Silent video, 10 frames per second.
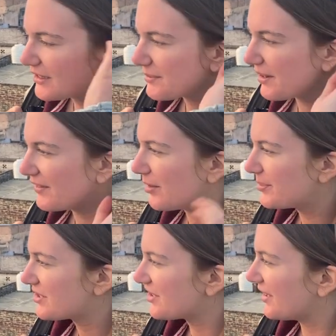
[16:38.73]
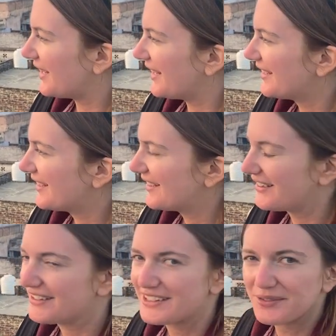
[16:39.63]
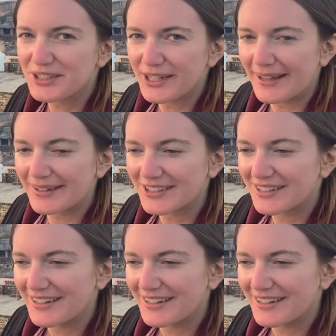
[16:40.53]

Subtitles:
12-hour bus journey to Rishikesh.